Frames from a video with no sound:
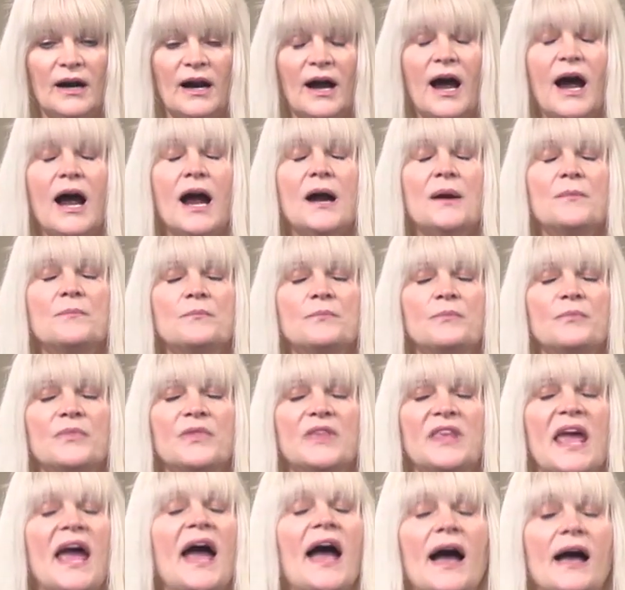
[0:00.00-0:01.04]
Um,
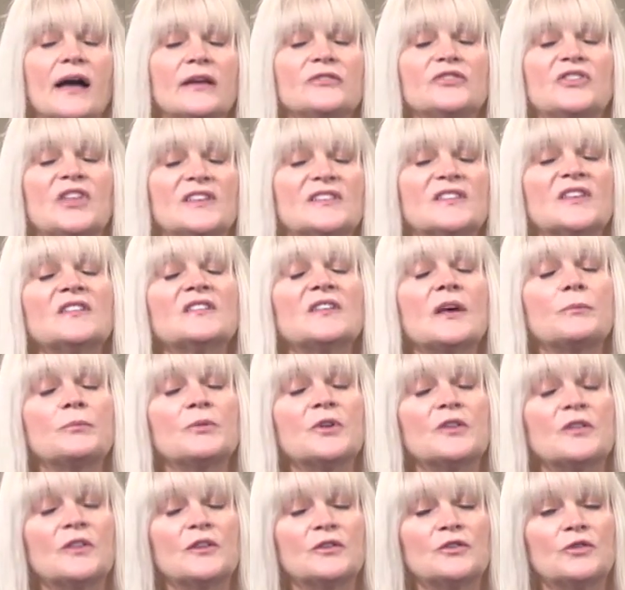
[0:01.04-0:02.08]
yeah, this is up
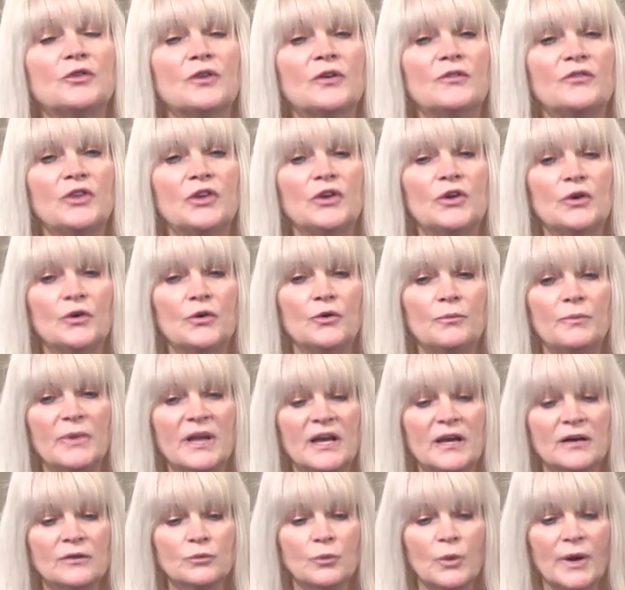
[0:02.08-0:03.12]
to the two of you
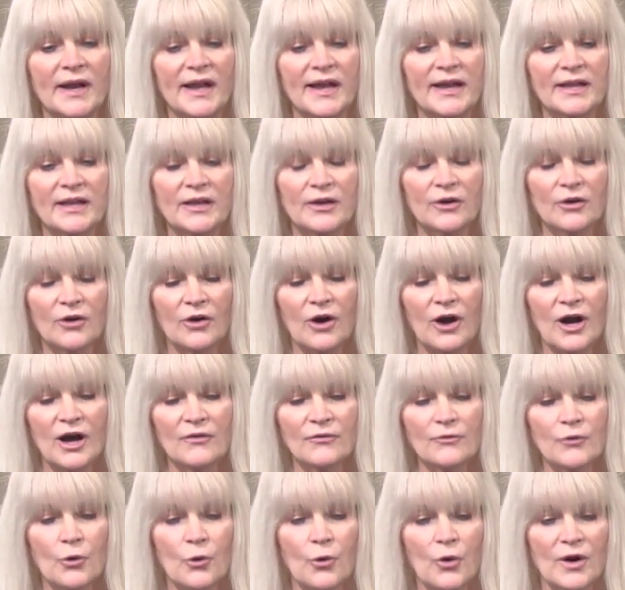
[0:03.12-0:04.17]
because when I hear
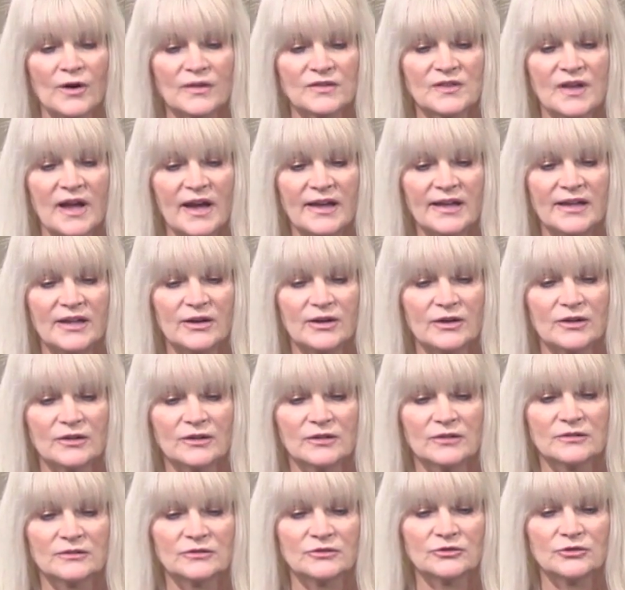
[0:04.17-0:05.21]
off course, I
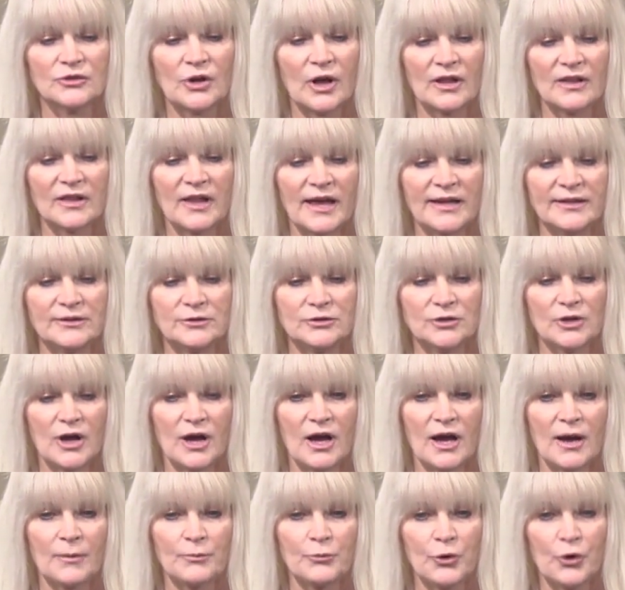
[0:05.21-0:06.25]
hear like
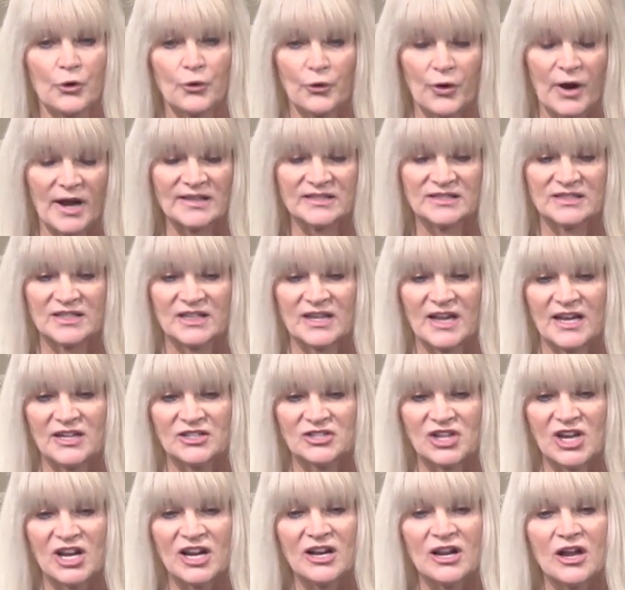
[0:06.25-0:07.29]
uh,
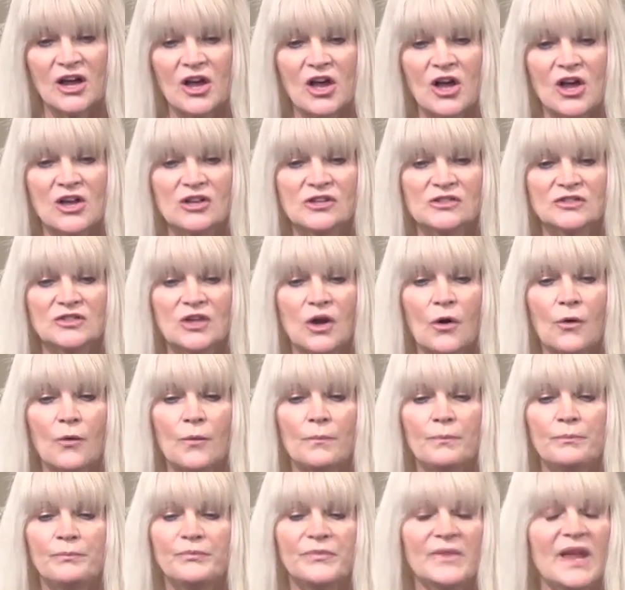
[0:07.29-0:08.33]
procrastination.
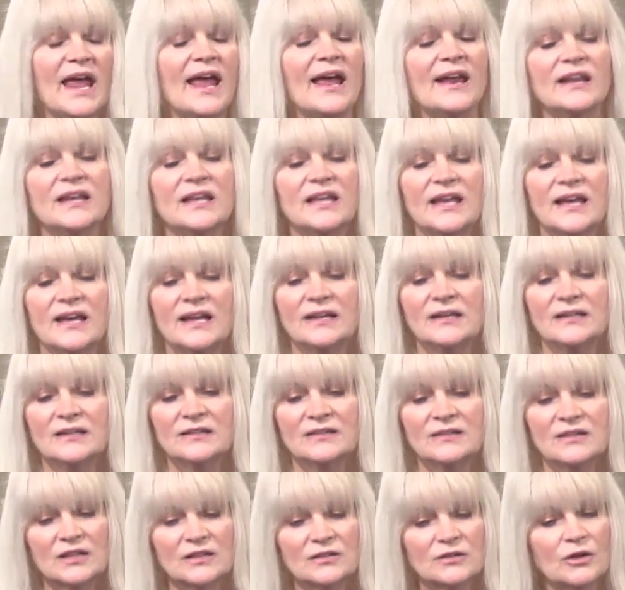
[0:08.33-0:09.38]
So, and
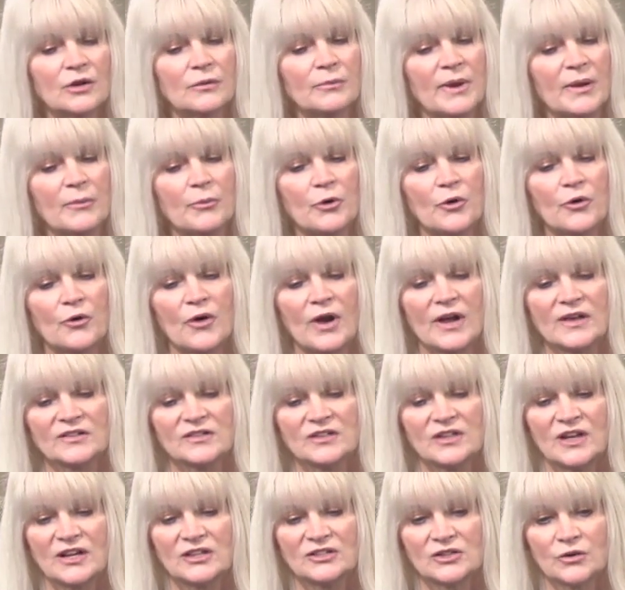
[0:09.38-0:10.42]
again, this could be
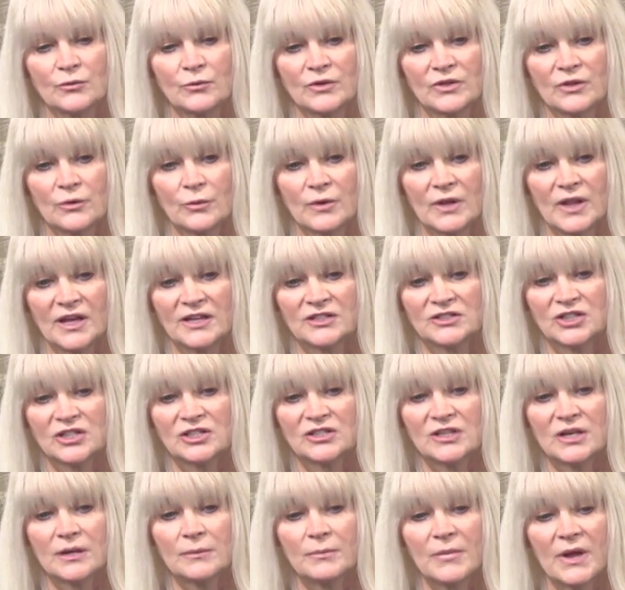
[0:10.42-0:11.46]
procrastination with the
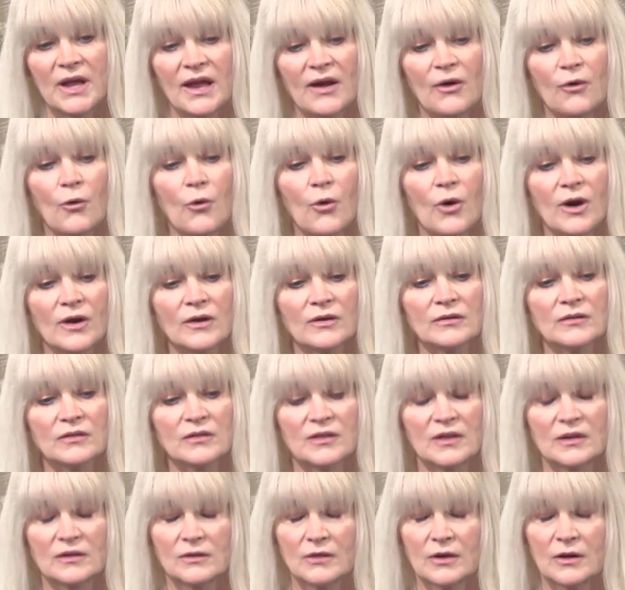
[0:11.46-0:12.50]
relationship, or
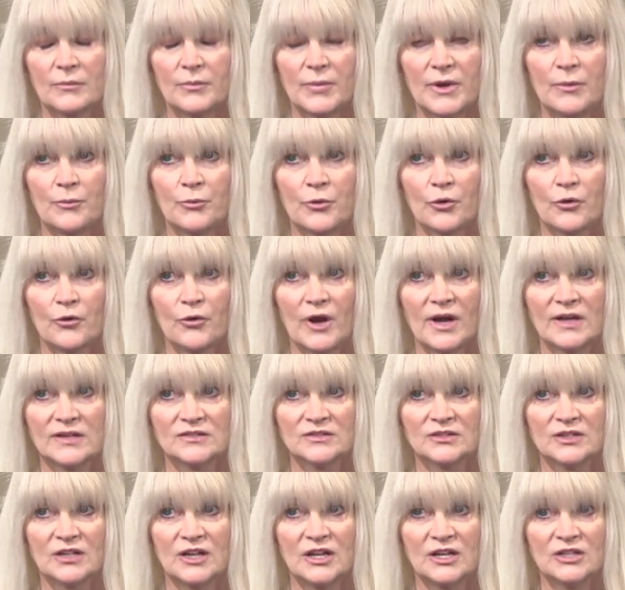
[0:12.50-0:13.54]
this could be
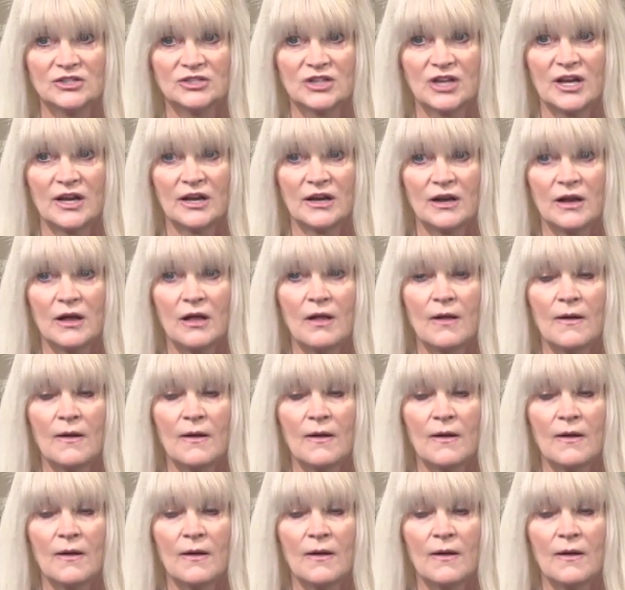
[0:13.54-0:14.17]
procrastination